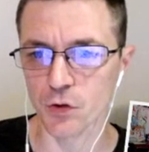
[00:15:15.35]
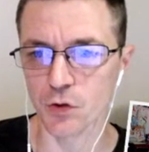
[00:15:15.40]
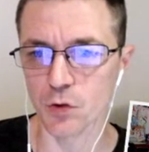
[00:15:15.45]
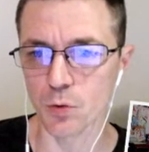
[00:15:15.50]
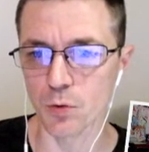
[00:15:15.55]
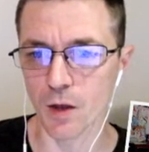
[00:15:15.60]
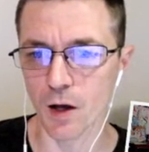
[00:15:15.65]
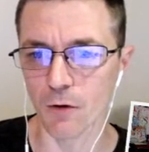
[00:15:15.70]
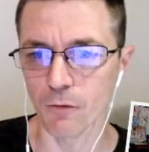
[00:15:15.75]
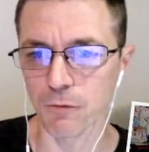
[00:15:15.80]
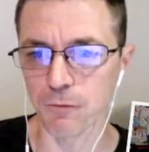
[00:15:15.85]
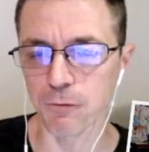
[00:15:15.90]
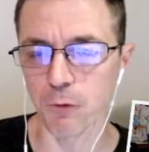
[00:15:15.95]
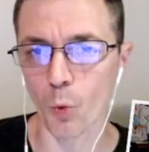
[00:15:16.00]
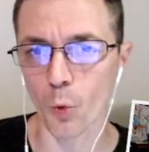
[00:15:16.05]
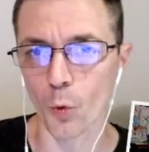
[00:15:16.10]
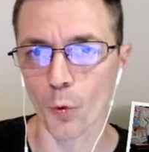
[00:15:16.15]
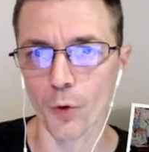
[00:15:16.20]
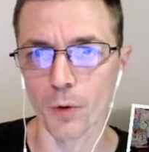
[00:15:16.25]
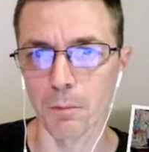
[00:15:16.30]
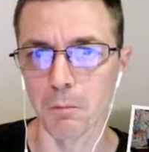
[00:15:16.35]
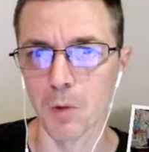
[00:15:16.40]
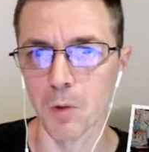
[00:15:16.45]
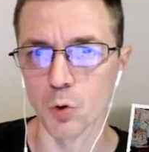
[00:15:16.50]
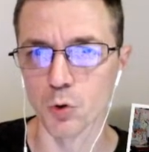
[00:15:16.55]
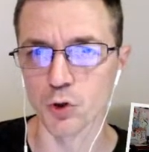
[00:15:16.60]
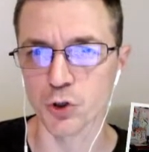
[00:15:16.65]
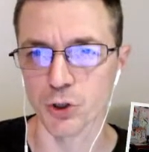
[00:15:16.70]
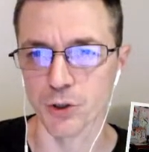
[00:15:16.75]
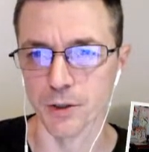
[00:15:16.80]
to that forward
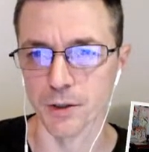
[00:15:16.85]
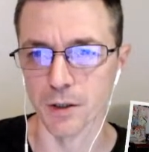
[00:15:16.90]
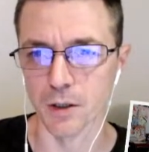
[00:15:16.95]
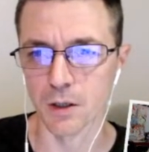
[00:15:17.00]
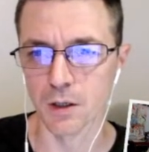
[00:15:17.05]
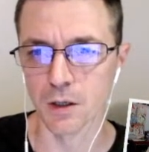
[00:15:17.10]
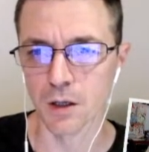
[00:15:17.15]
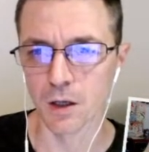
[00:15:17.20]
motion.